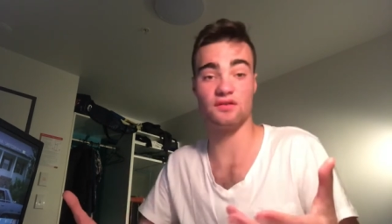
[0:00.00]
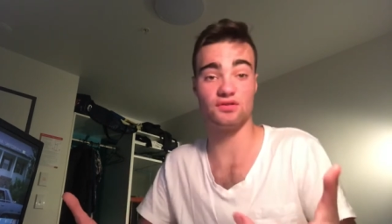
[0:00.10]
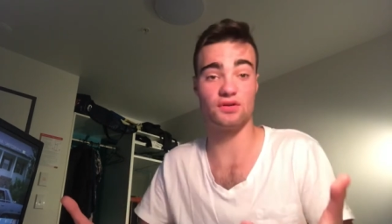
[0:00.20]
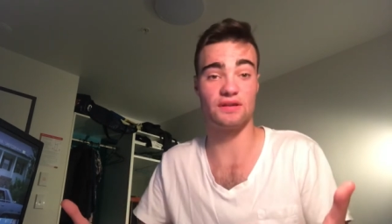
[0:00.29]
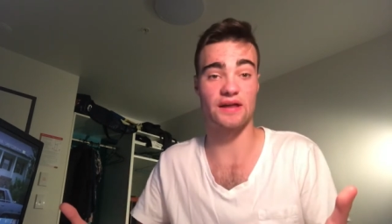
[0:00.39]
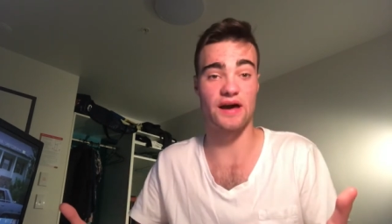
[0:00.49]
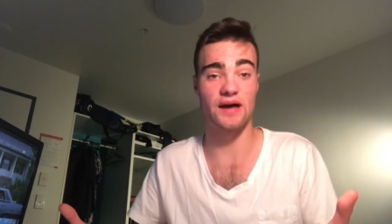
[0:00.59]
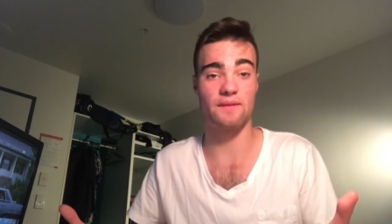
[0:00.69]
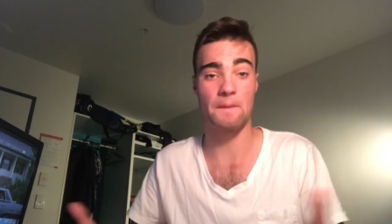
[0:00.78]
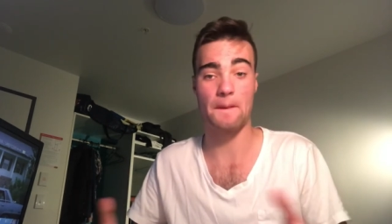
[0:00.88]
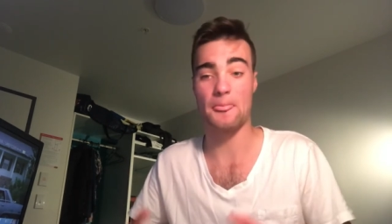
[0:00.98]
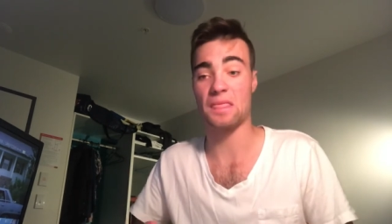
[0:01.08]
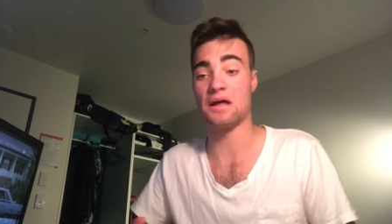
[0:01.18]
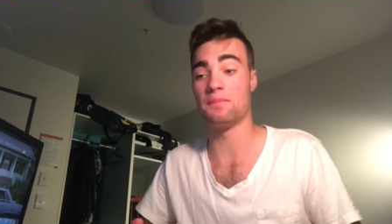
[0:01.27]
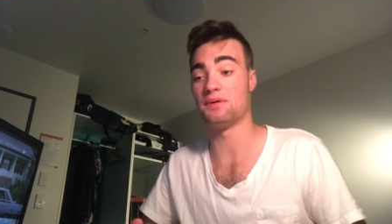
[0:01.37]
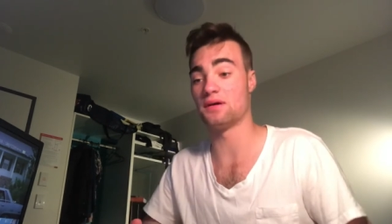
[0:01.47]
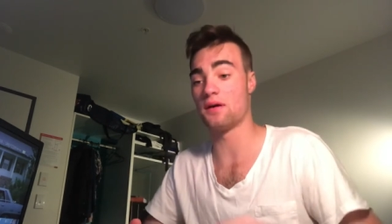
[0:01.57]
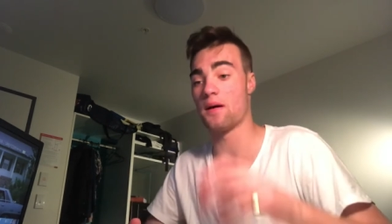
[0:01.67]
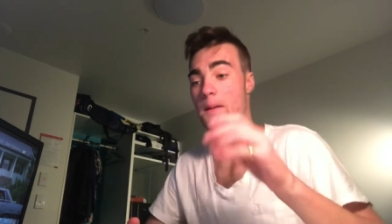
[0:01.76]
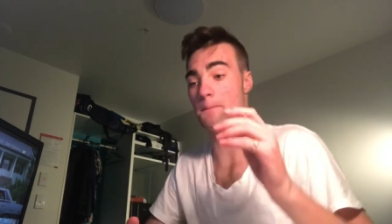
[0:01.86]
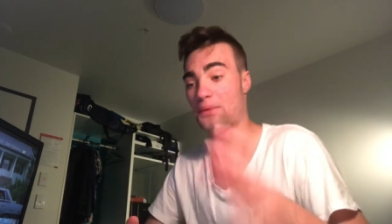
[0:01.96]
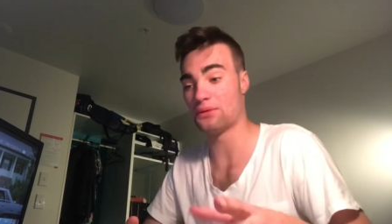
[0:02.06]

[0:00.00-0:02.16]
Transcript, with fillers: than doing that, it'd be a,